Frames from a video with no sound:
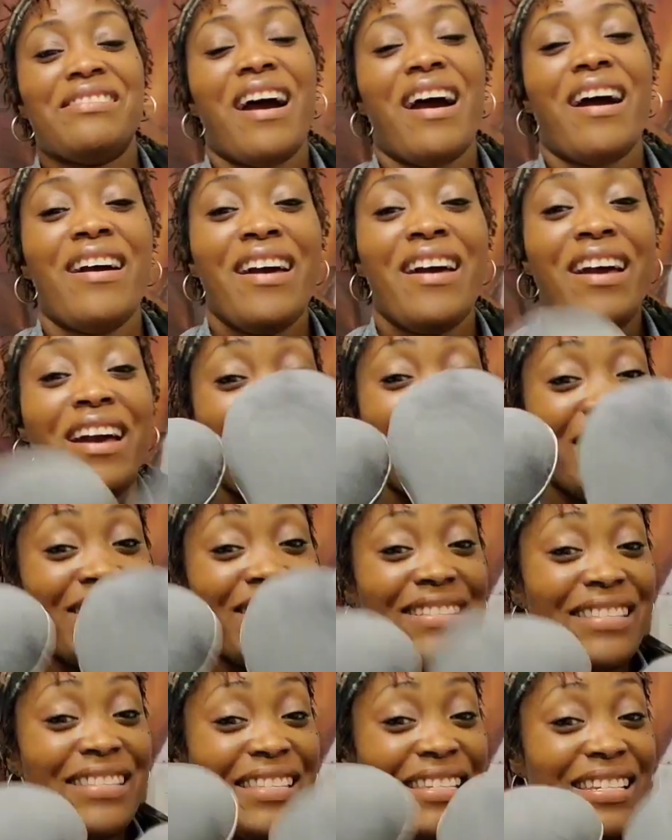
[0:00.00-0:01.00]
side,
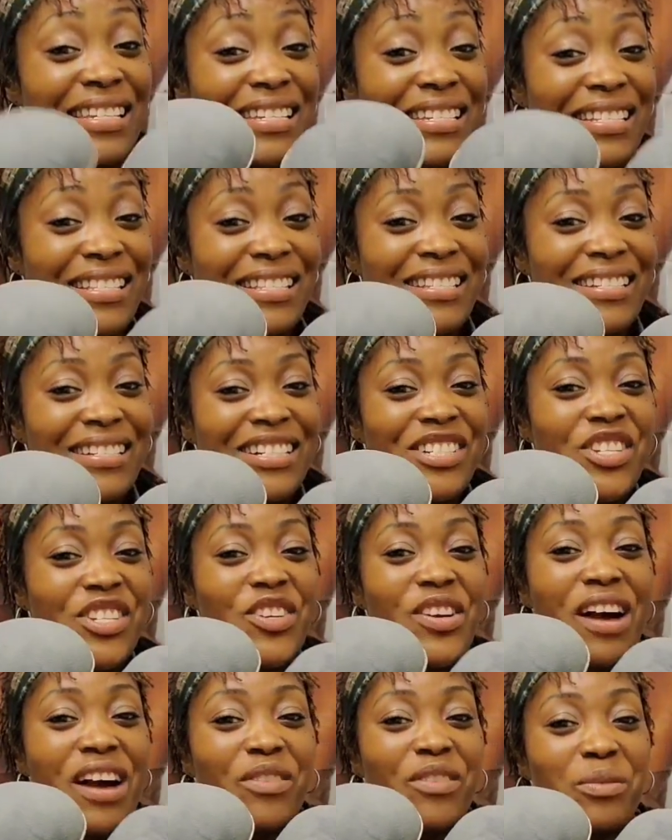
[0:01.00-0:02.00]
is this, a
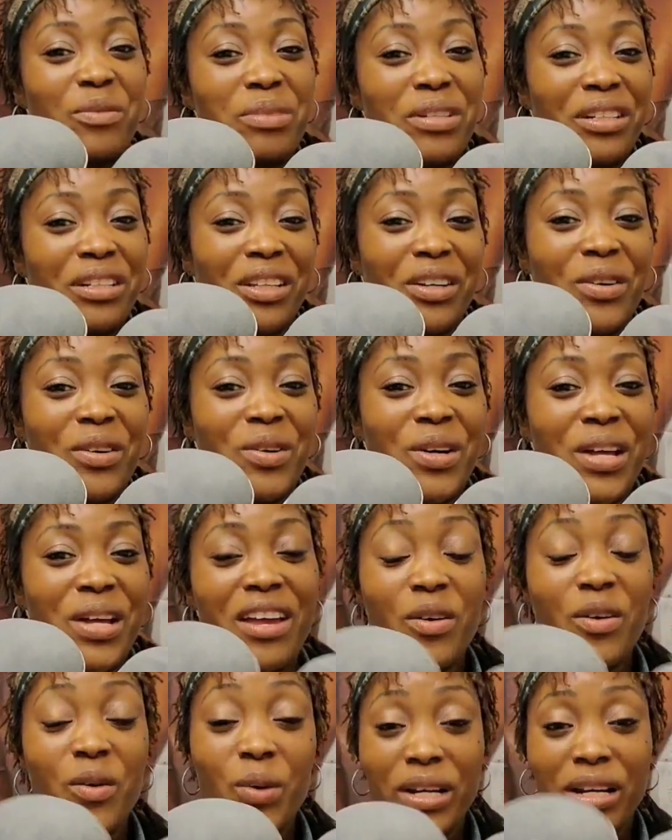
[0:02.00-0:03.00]
travel pillow,
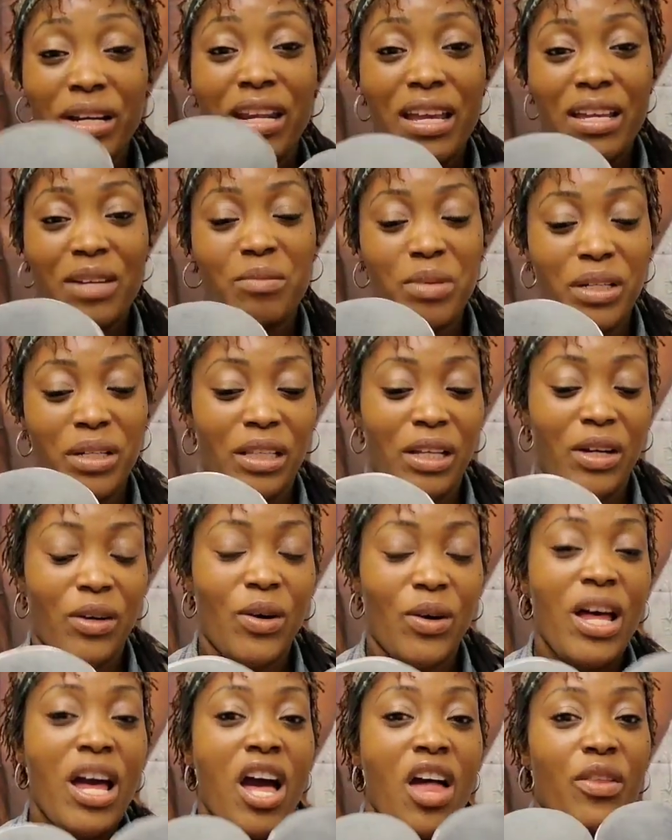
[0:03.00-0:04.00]
okay, or a neck pillow.